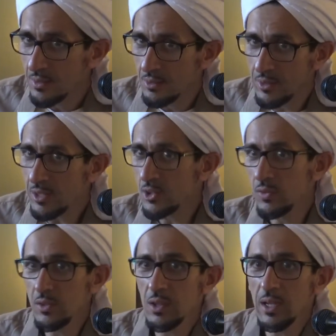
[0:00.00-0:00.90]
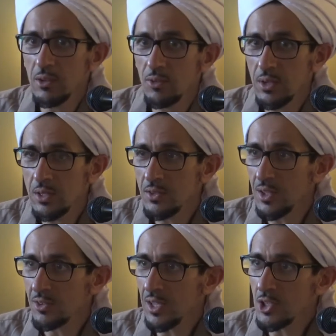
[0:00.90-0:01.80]
rest of his life, when he
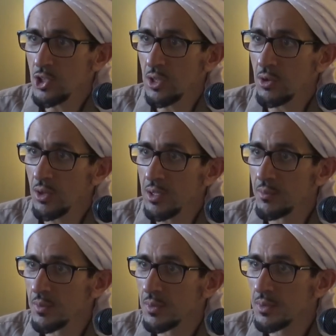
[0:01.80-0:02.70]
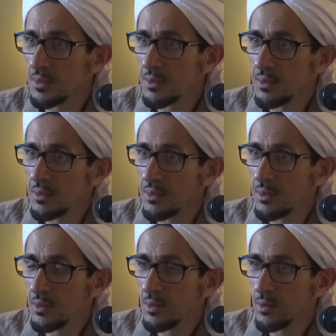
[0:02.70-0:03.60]
starts Hajj, they call him
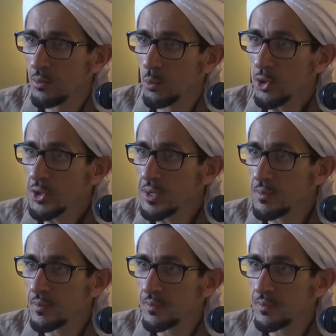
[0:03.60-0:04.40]
Muhrim.